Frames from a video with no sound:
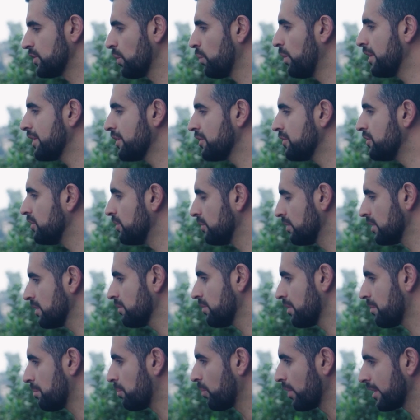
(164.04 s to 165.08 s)
so what you're doing
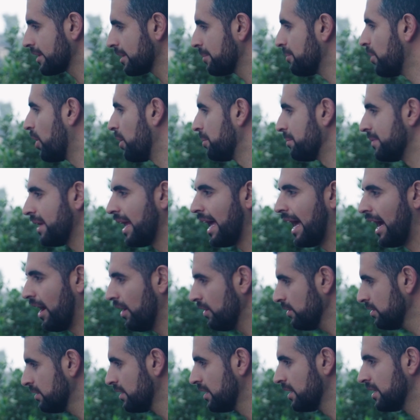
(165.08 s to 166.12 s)
with Bring Them Home
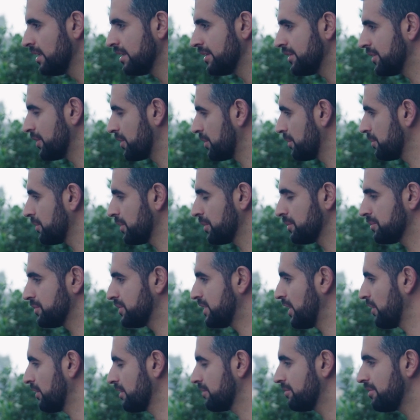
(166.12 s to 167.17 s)
Now, you're
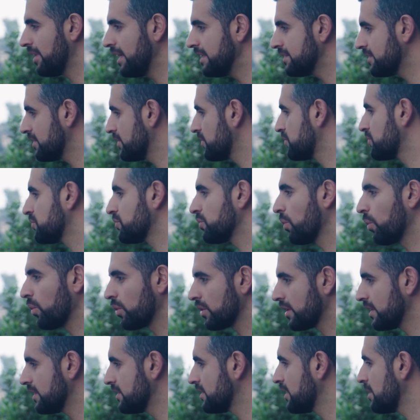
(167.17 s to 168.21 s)
sharing faces,
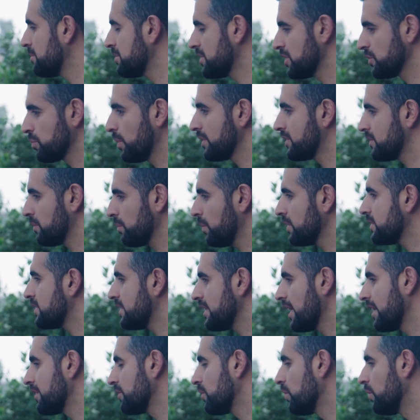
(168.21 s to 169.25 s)
stories, images. What's
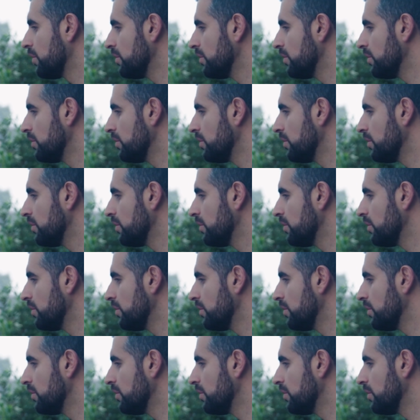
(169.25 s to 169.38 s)
the end goal?